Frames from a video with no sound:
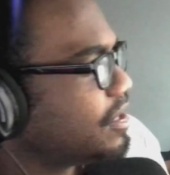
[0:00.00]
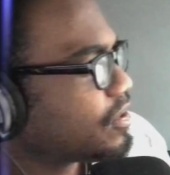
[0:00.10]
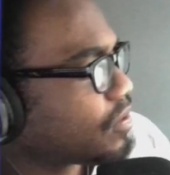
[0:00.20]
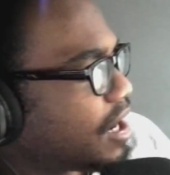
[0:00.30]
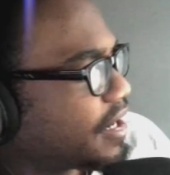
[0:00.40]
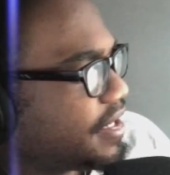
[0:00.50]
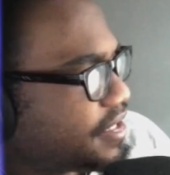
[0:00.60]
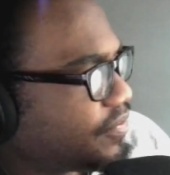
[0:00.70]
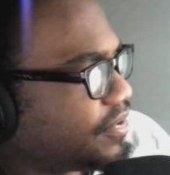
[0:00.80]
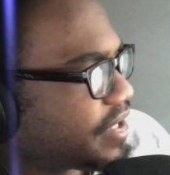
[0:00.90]

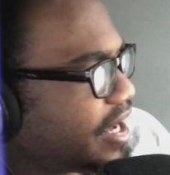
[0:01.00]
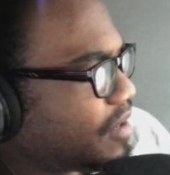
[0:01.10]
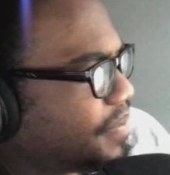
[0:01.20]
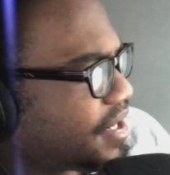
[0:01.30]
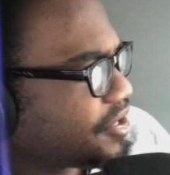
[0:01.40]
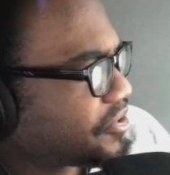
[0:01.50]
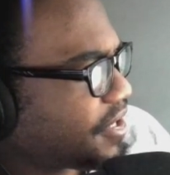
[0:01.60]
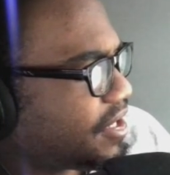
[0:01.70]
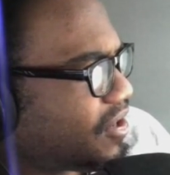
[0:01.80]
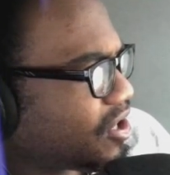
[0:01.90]
Rockets will now
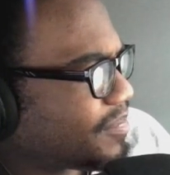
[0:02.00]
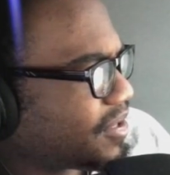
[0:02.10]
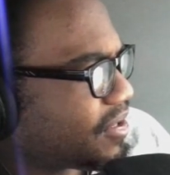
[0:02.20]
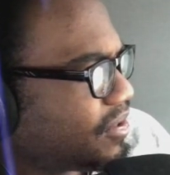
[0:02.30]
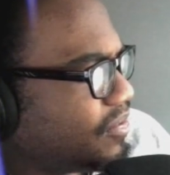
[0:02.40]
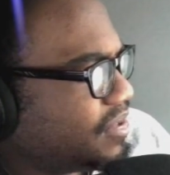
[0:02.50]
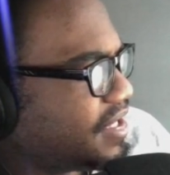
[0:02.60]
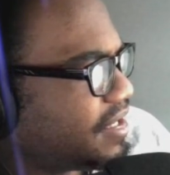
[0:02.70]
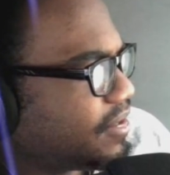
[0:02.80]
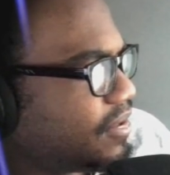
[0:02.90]
penetrate armor
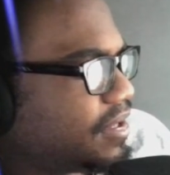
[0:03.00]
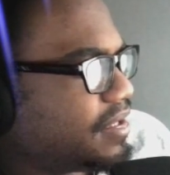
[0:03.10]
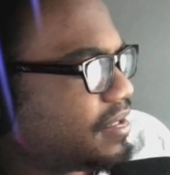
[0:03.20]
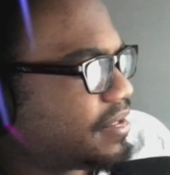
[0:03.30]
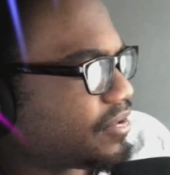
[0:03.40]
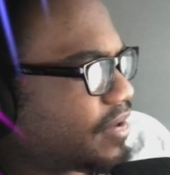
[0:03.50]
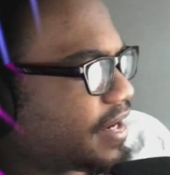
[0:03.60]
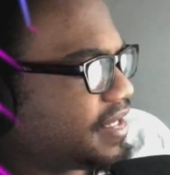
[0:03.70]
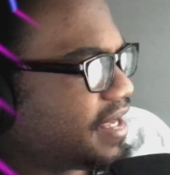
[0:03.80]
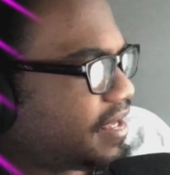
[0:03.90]
only on
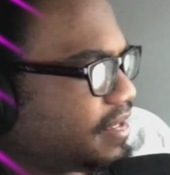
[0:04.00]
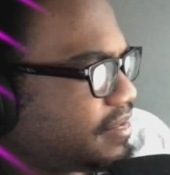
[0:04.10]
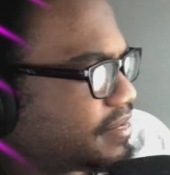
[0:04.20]
direct hit.